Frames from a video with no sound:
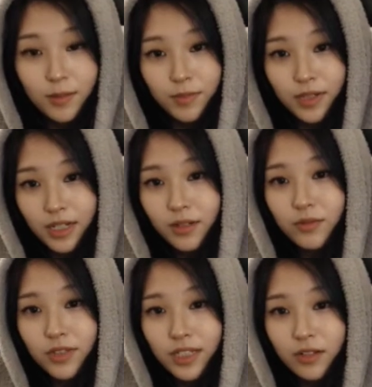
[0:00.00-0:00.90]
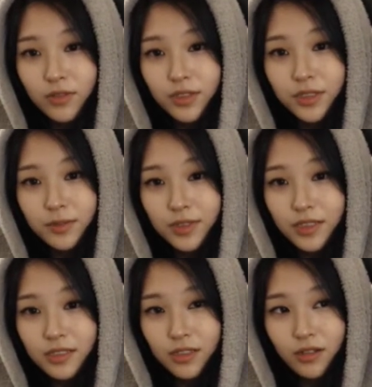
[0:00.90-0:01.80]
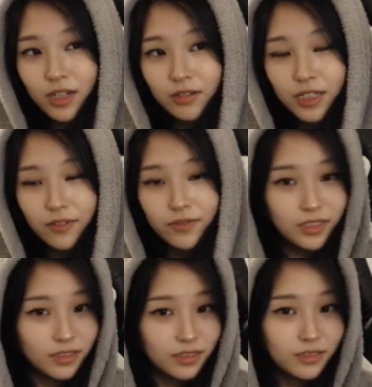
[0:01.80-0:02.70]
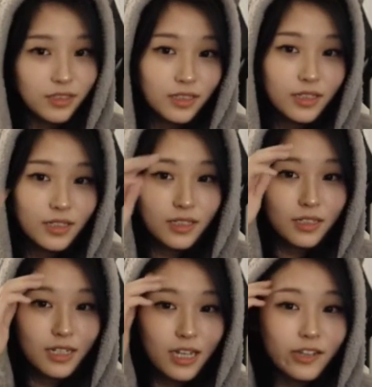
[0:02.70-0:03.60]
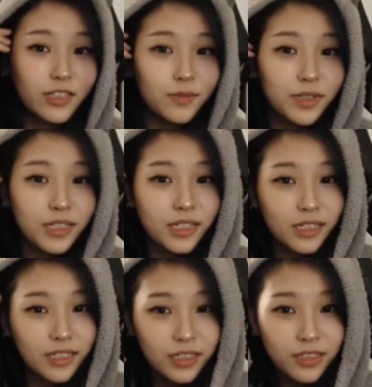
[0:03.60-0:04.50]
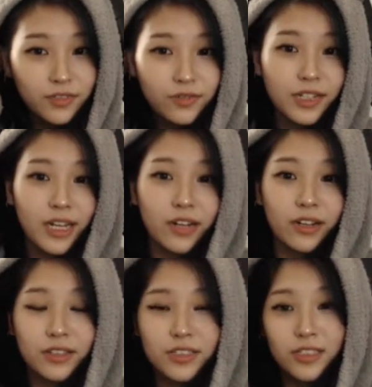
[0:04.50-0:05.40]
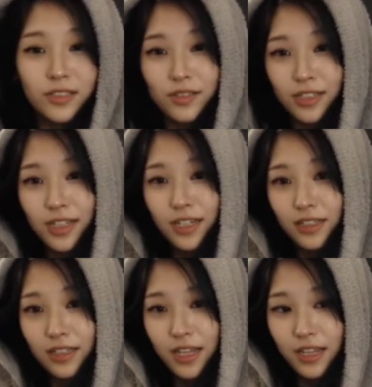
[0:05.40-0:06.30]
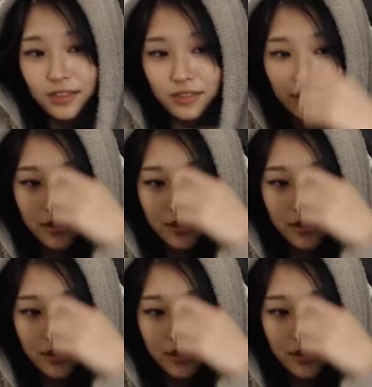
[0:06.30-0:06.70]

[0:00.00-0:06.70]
But I don't really have one near me, so I would have to... I have to be in different areas to get Cane's.